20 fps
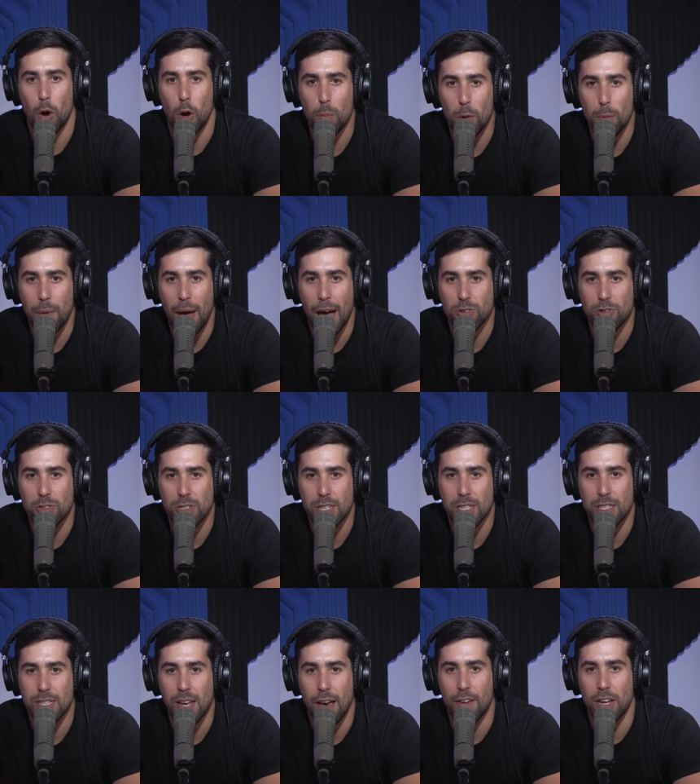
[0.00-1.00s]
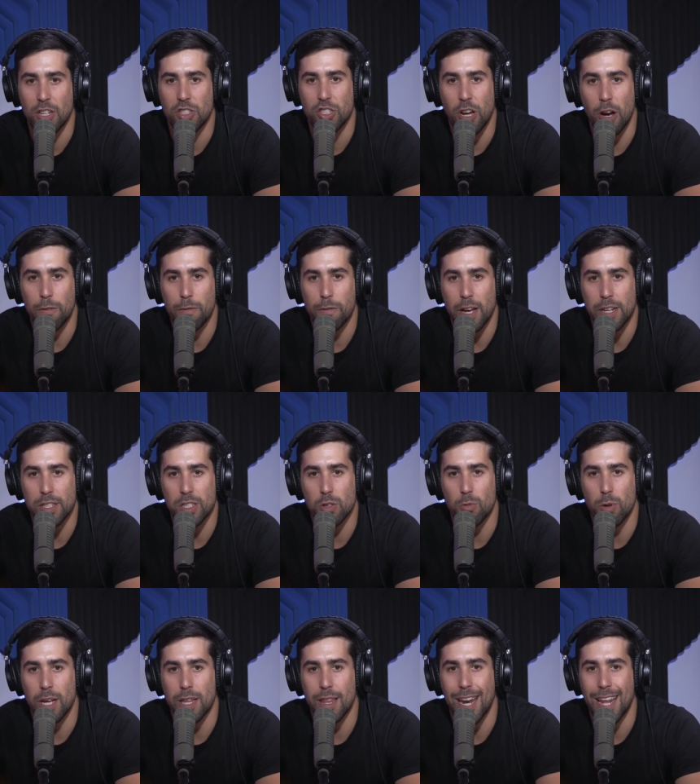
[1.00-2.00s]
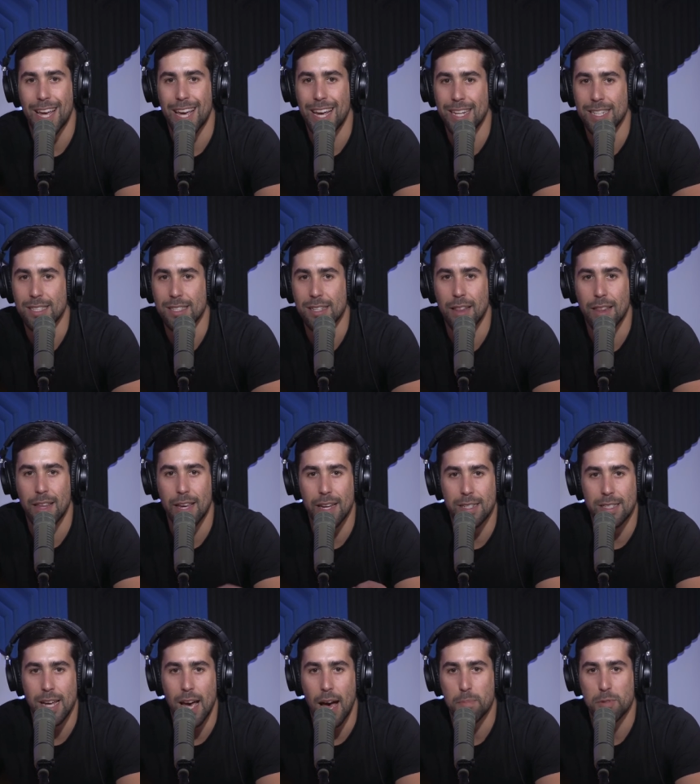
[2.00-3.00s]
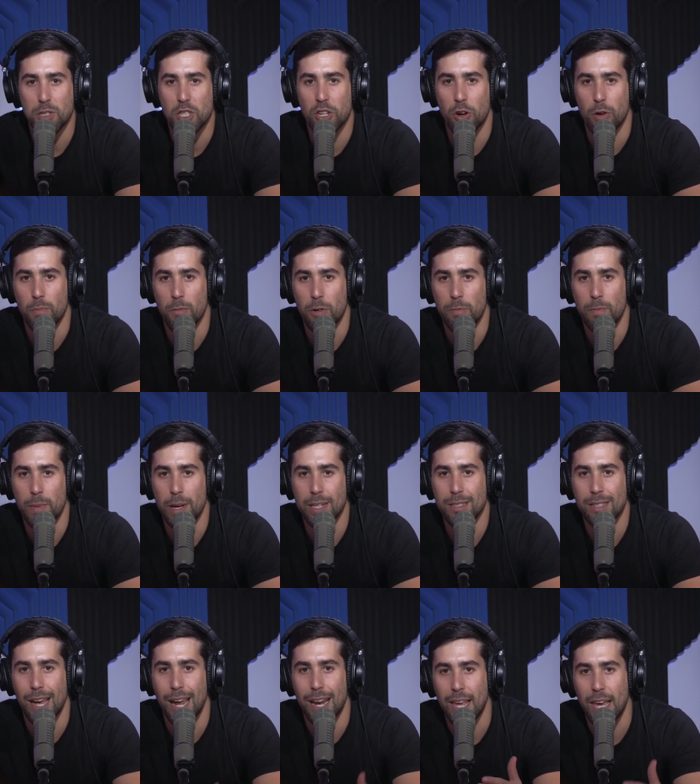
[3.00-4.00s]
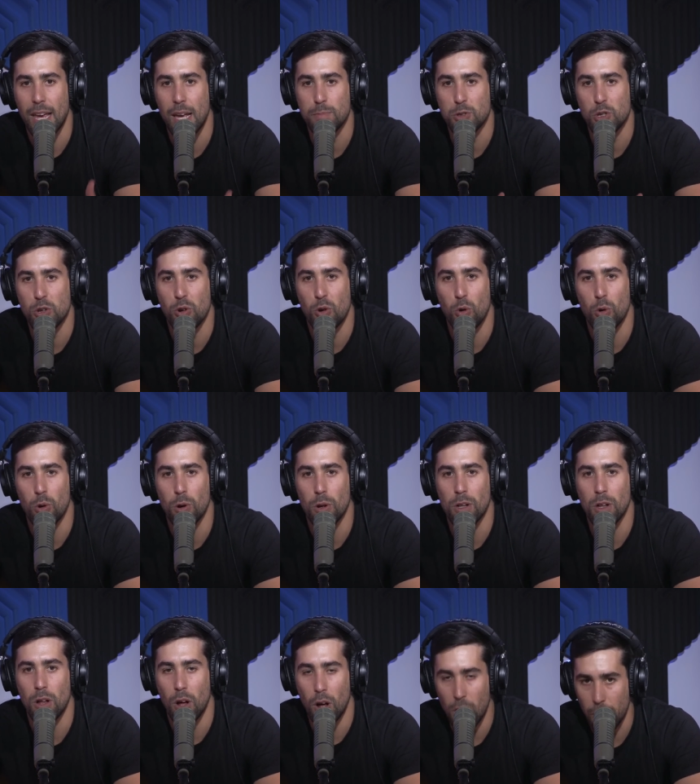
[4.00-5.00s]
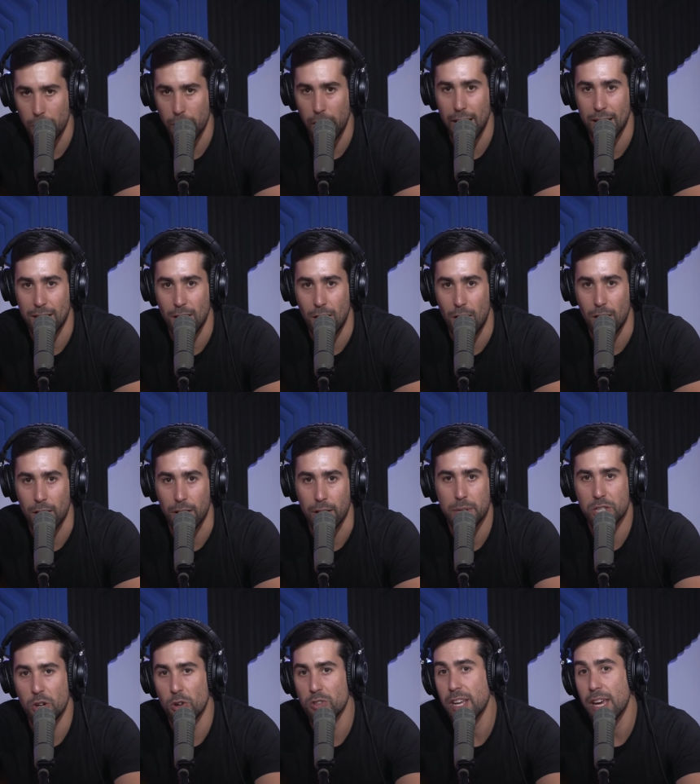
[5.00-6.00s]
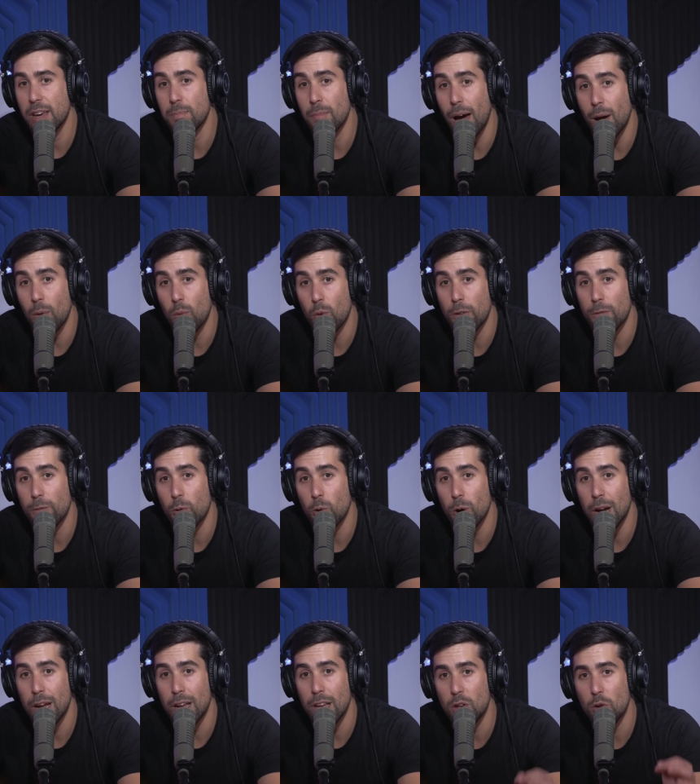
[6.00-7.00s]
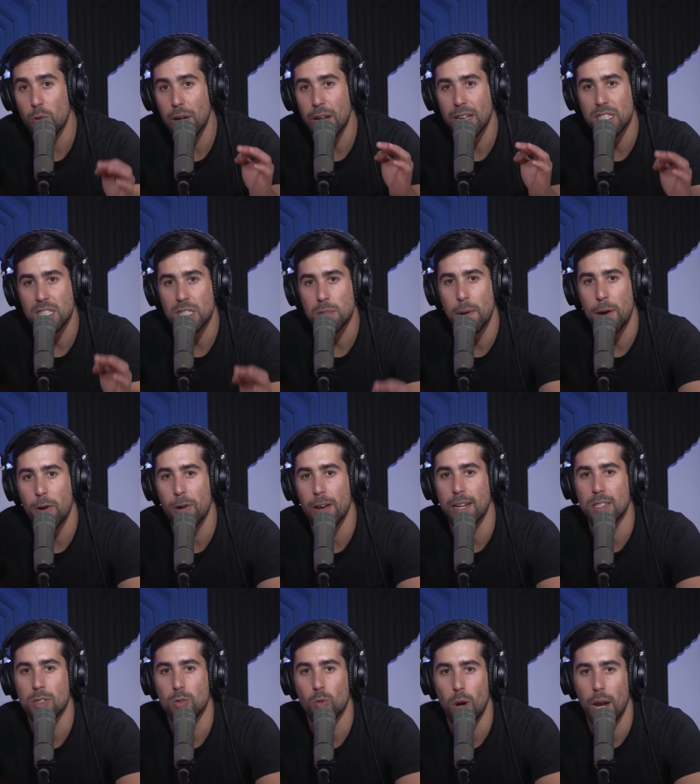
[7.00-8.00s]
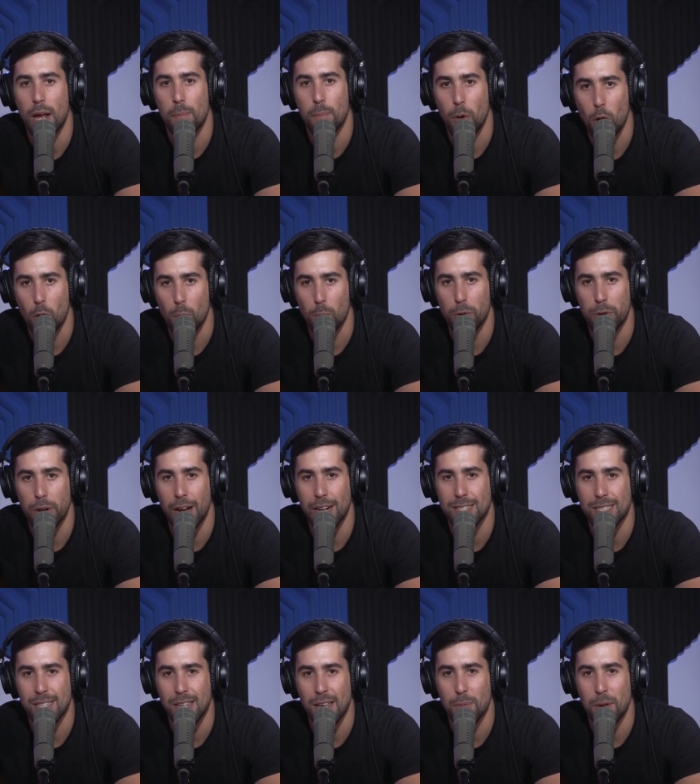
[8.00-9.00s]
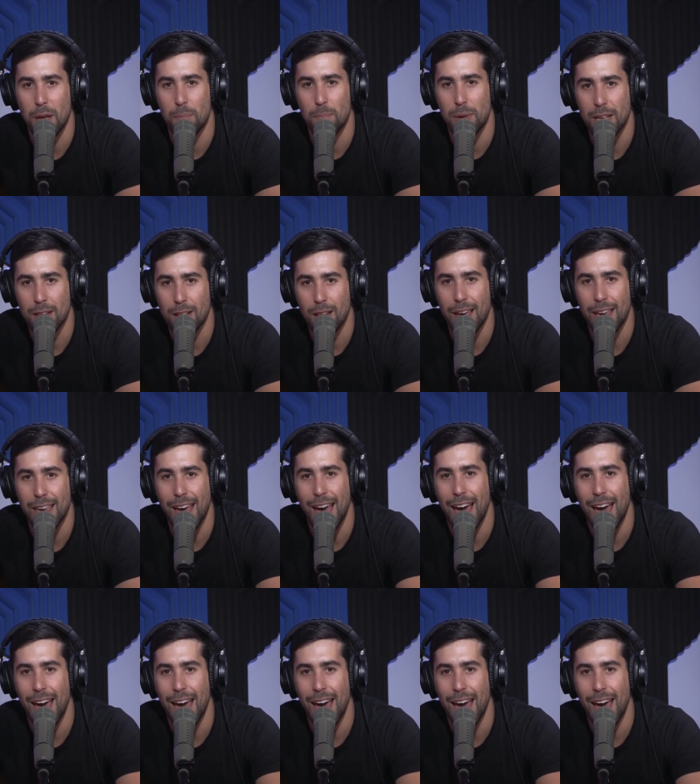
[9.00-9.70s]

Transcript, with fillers: Purple mattresses have a gel flex grid that instantly adapts to your movements and keeps you cool all night long. But don't take my word for it. You can experience what a purple night's sleep can be like